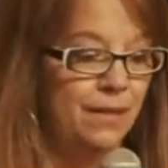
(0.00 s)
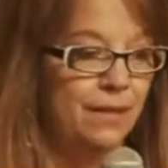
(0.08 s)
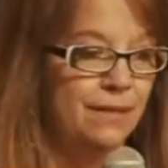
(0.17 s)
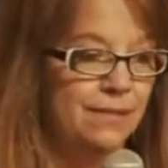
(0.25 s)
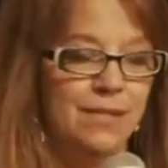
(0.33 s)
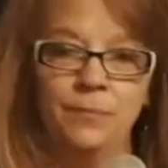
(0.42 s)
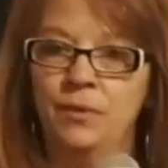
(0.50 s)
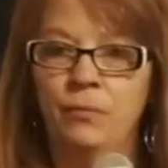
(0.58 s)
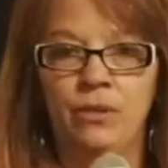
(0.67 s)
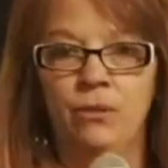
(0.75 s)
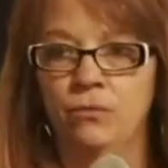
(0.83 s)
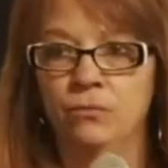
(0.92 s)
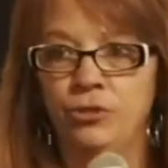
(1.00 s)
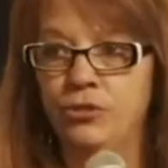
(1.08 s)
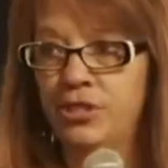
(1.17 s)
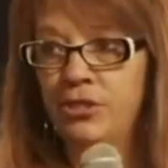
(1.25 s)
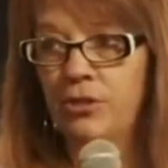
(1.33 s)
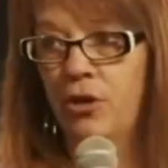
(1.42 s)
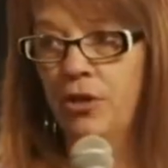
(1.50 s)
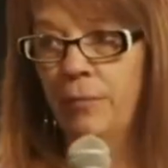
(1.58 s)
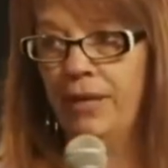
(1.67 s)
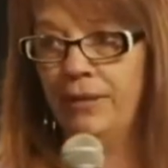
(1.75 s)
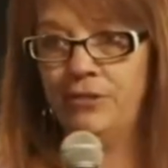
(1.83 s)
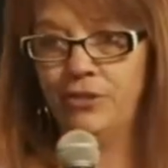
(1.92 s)
Something we don't usually talk
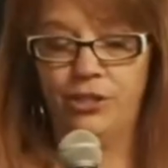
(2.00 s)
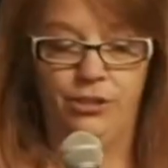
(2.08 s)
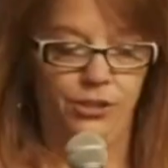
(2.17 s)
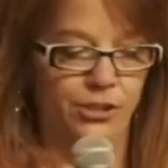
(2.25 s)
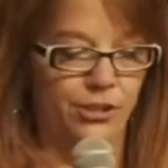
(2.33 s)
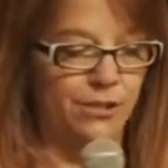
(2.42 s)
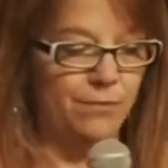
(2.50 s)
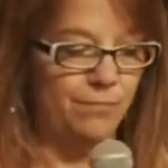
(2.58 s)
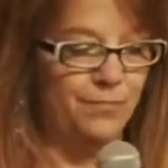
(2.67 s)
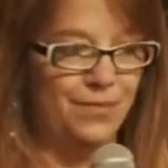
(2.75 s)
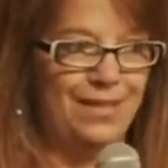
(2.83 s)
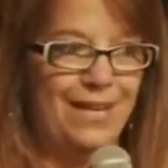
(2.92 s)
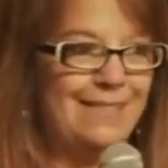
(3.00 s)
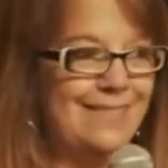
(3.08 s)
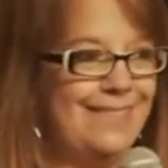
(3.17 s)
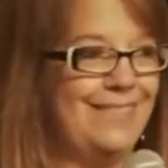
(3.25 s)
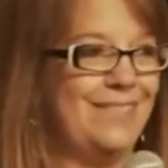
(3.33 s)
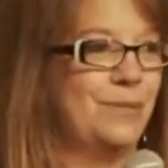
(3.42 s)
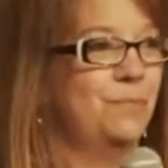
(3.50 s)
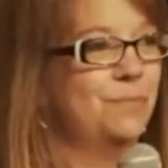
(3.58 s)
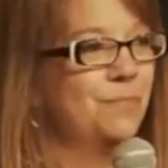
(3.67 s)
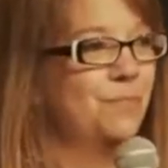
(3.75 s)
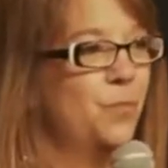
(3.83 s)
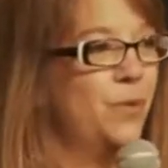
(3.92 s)
about in church. And I see
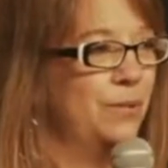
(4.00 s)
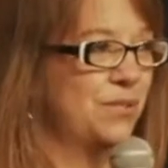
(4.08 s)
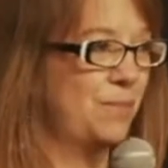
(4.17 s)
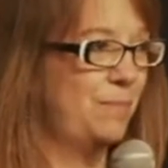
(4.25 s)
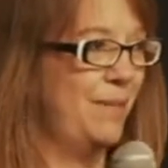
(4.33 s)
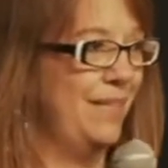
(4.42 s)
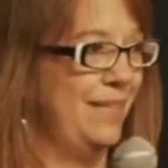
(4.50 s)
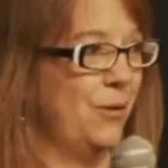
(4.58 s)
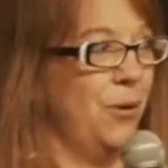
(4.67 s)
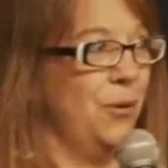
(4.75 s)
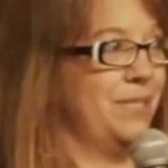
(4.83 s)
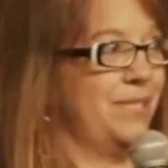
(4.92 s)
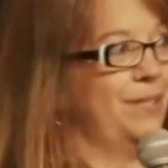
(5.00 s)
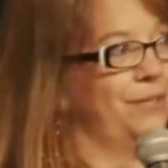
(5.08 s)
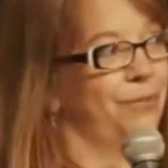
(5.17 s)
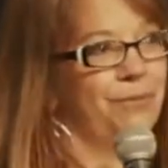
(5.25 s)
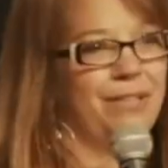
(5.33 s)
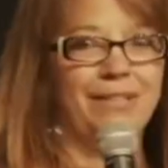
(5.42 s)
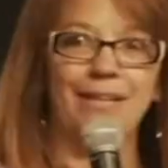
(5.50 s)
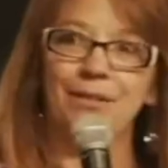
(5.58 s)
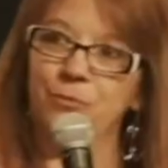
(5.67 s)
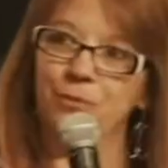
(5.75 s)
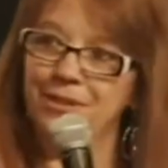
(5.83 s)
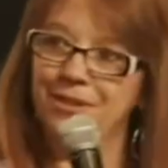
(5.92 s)
some wheels spinning. Oh, is it the 3-letter
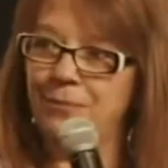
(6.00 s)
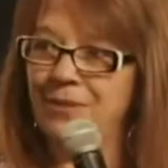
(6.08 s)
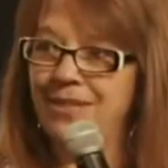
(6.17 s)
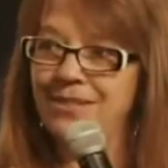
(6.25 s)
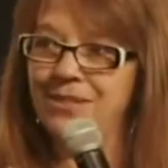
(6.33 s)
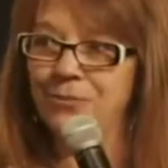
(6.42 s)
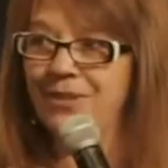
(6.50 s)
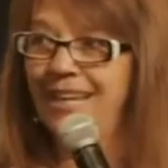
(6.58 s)
word that begins with